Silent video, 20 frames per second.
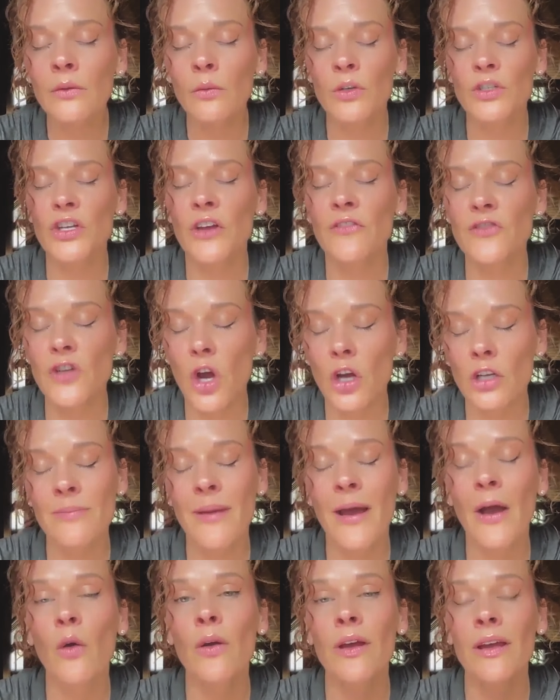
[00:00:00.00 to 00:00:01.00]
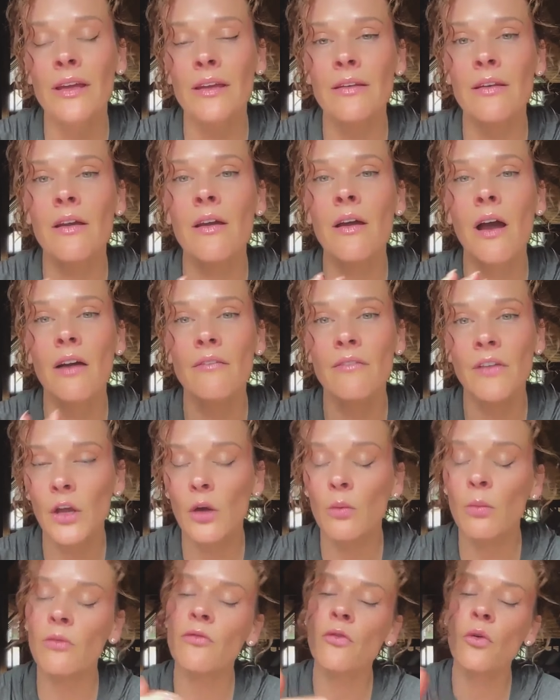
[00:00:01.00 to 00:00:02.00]
which I've talked about in a
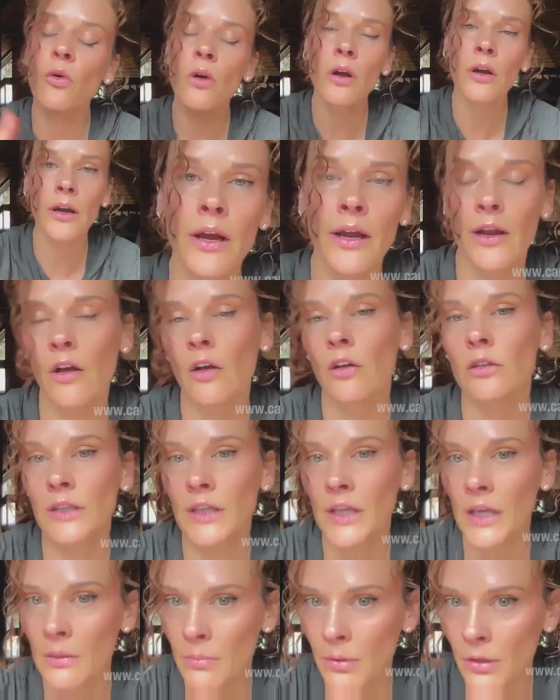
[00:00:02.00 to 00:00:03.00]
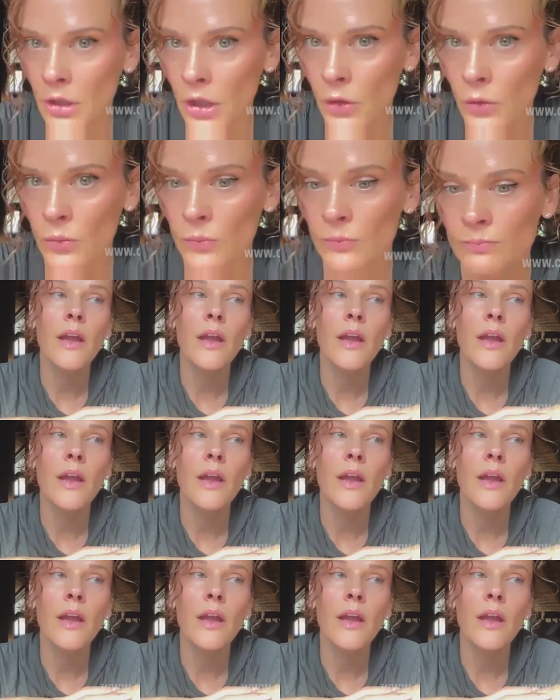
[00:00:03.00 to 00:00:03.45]
video before, and I'll link below.